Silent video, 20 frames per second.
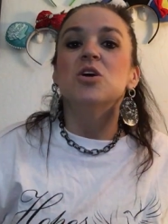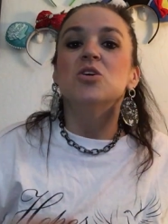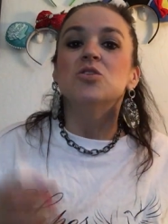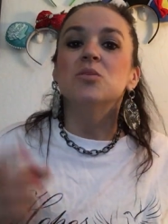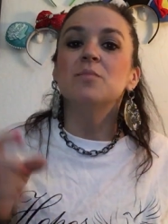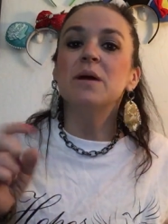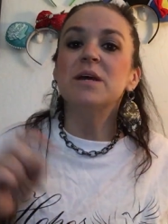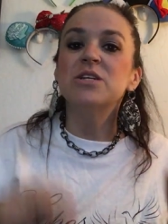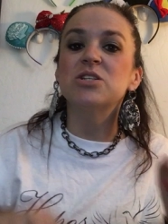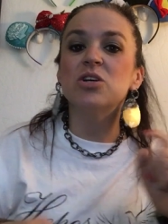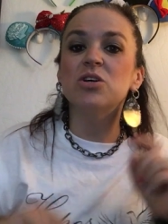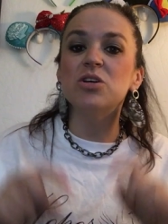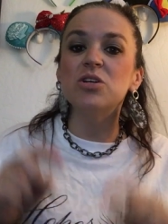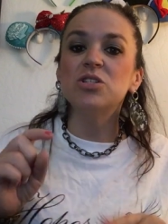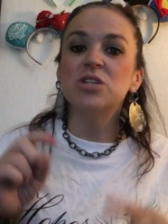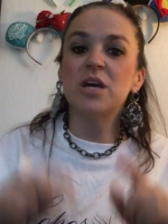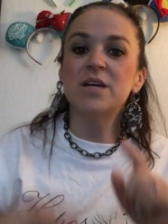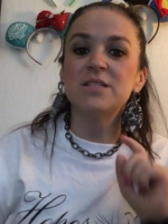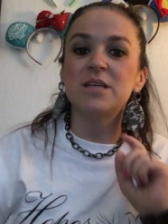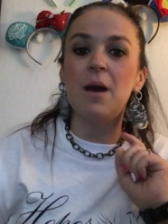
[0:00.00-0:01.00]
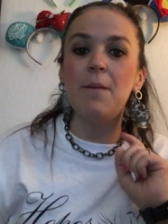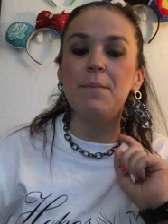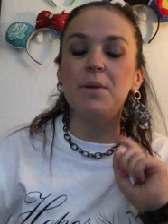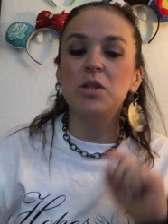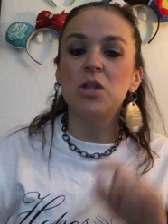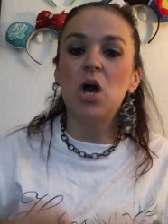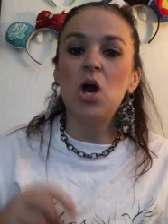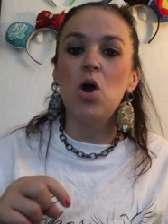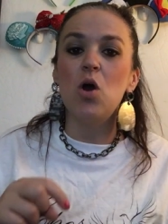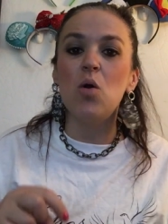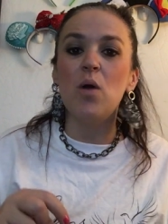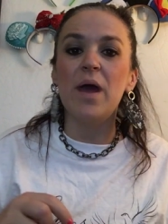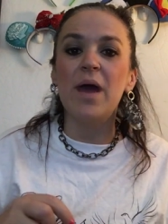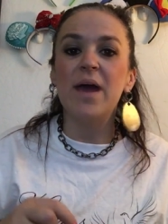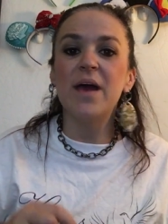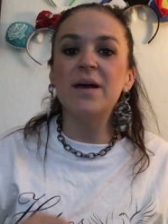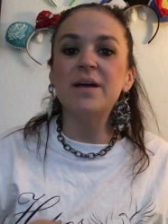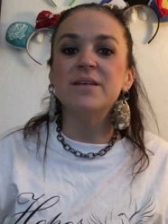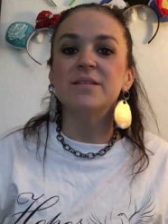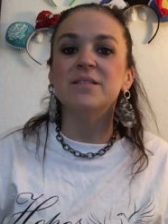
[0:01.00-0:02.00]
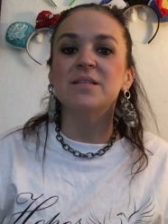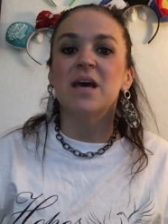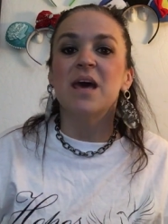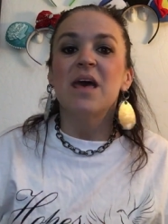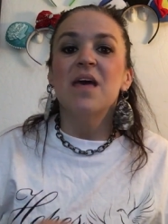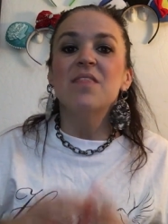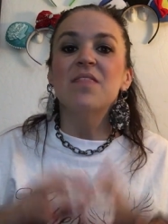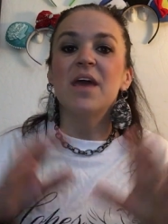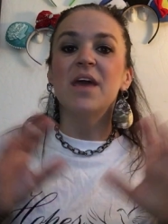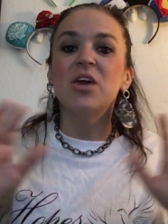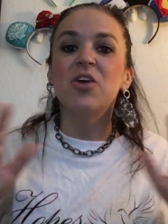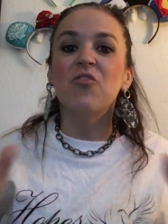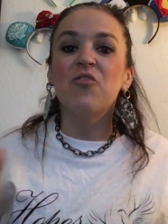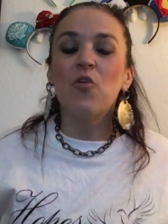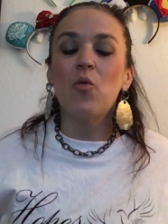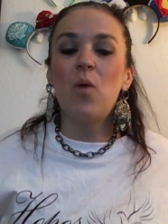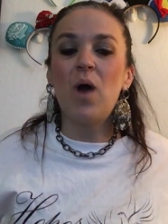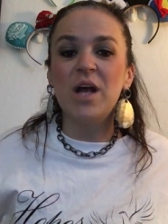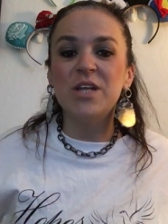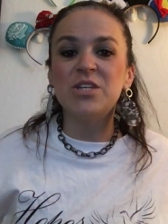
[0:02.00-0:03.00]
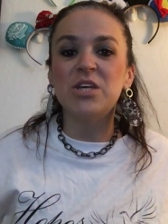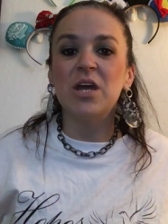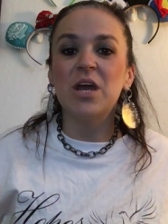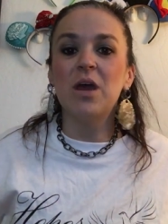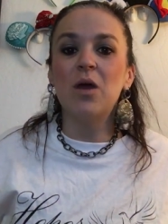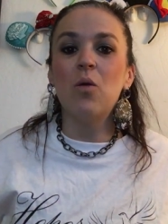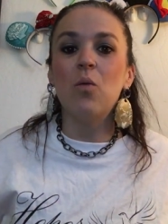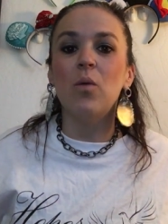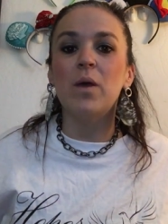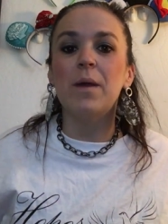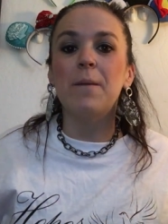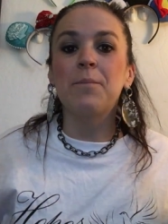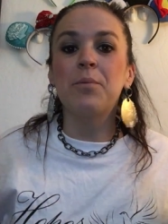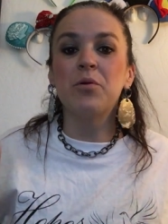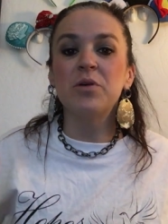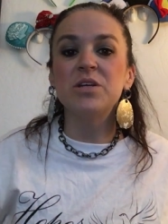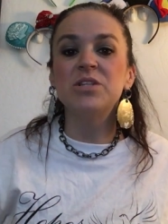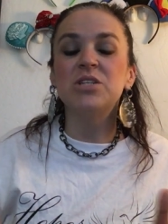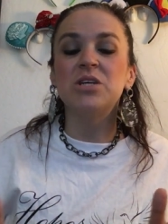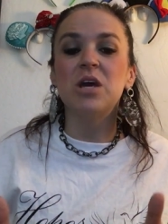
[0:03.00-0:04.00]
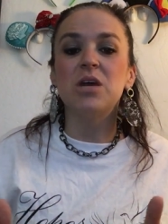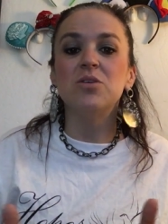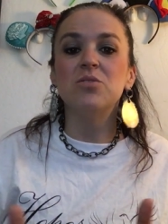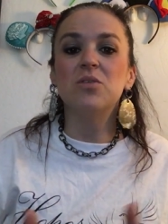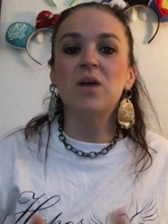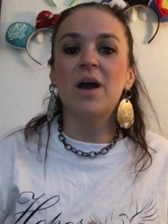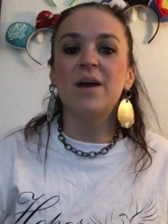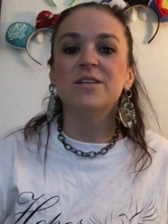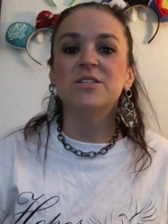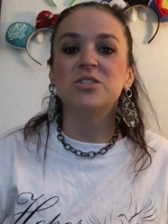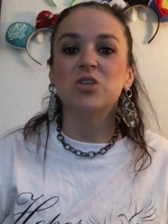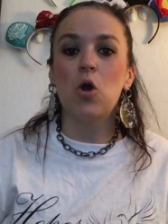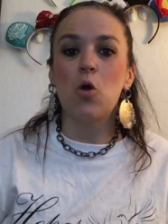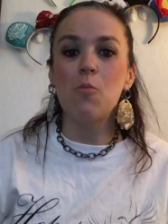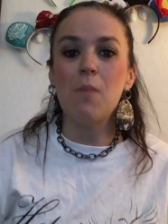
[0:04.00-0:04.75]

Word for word: So make sure you check down below and thank you for watching. We appreciate you guys so